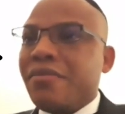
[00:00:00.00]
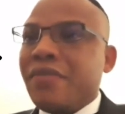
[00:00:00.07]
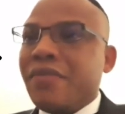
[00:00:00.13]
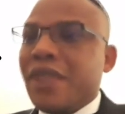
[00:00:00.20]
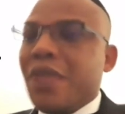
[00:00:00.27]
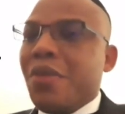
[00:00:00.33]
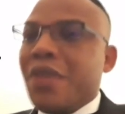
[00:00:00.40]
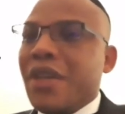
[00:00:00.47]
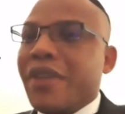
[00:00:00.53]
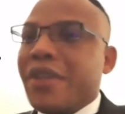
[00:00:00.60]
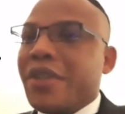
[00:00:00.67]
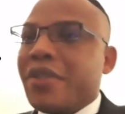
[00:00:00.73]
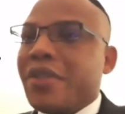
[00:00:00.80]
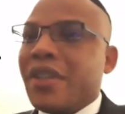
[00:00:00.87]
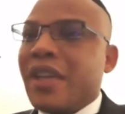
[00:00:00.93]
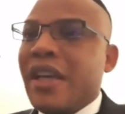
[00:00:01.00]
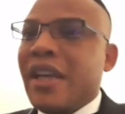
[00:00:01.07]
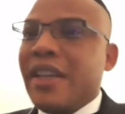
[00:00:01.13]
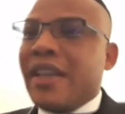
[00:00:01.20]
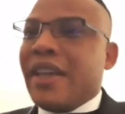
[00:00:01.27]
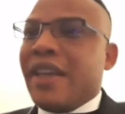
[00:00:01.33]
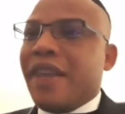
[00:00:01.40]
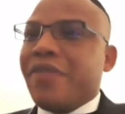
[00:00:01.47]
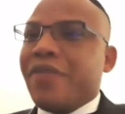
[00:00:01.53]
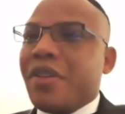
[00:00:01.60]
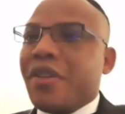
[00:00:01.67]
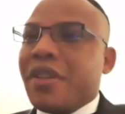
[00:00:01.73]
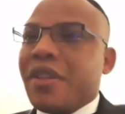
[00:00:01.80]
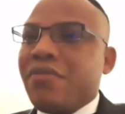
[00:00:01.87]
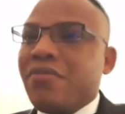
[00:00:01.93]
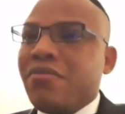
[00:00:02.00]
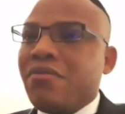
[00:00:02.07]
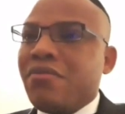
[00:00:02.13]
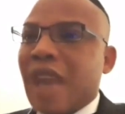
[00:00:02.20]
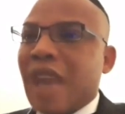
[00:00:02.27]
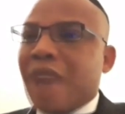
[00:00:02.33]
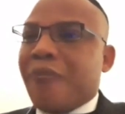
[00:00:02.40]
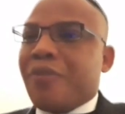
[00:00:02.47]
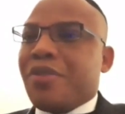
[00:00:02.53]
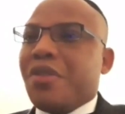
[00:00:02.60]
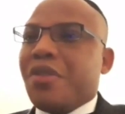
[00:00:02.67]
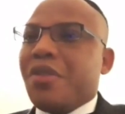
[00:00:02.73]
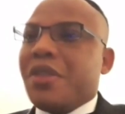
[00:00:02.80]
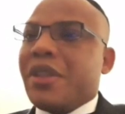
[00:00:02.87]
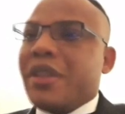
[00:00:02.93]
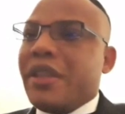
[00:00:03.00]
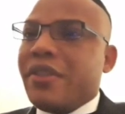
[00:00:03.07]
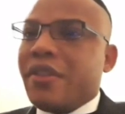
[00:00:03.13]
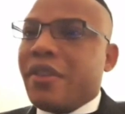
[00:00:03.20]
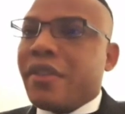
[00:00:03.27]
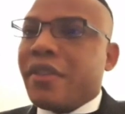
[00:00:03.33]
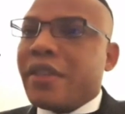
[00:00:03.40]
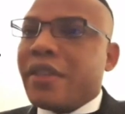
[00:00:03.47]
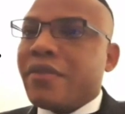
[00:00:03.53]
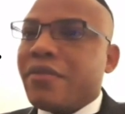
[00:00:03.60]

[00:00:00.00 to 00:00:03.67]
They will never do it. They have nothing, absolutely nothing.